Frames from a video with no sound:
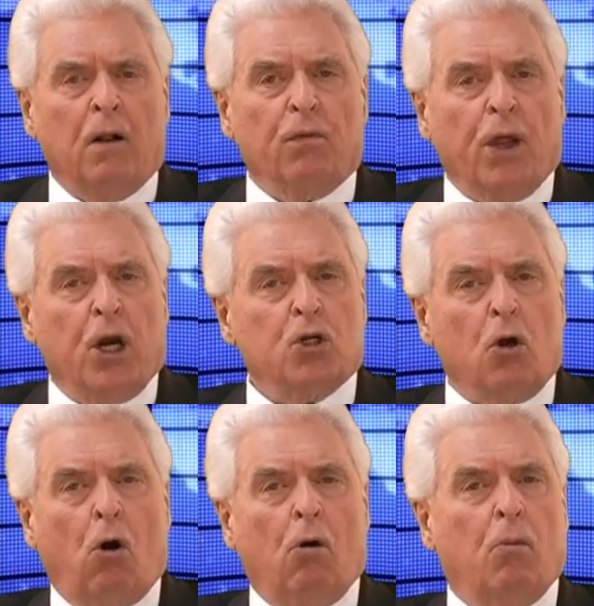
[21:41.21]
that it's
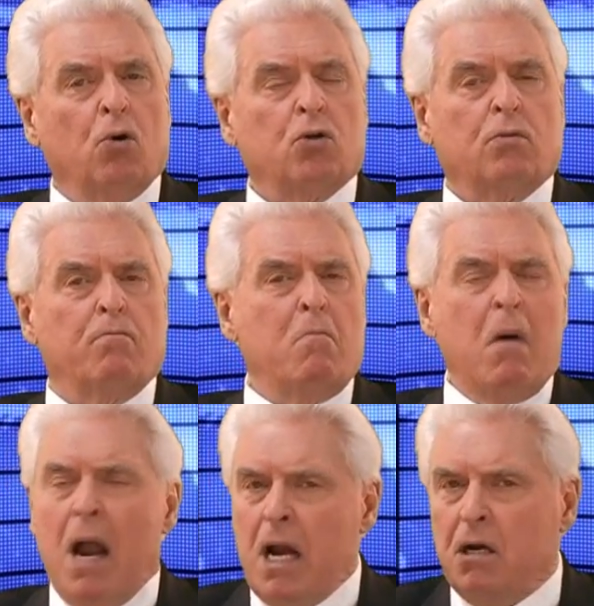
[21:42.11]
almost
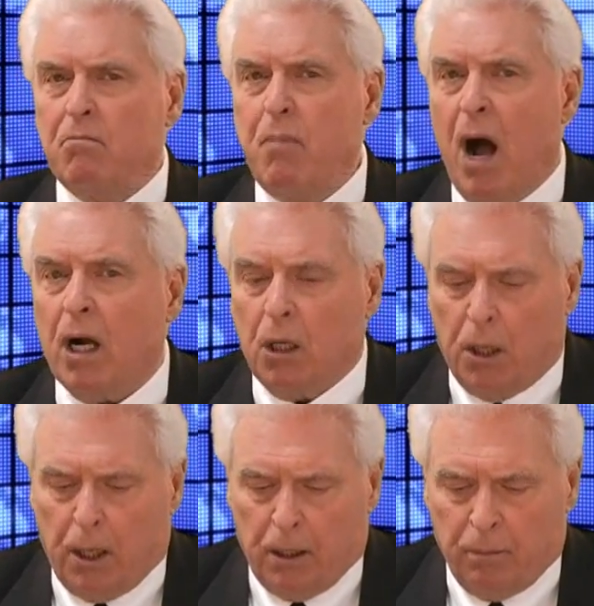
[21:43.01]

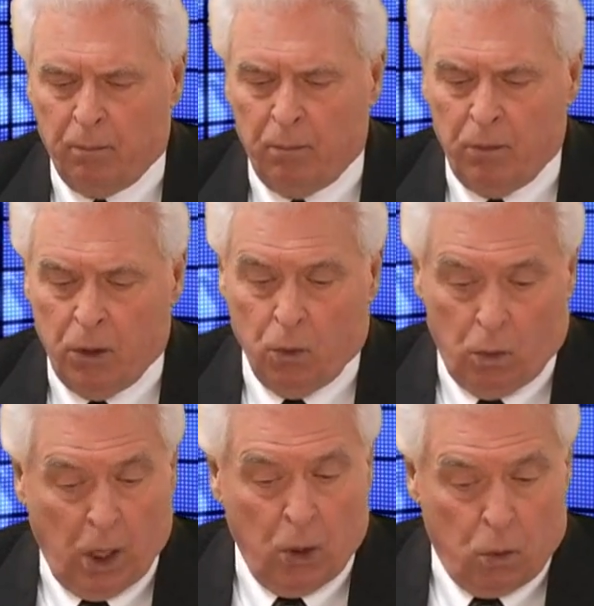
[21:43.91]
mind-boggling.
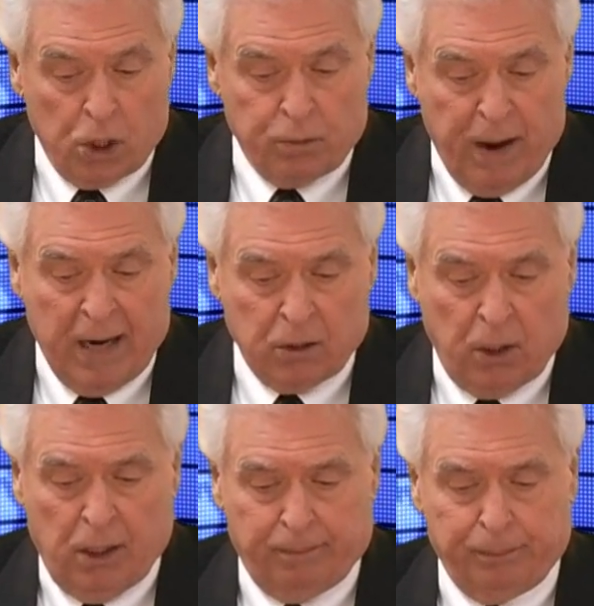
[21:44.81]
Well, it was back
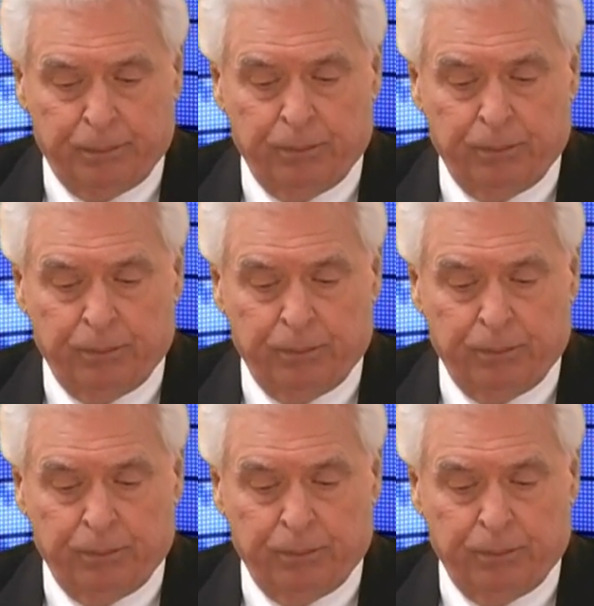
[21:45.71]
then.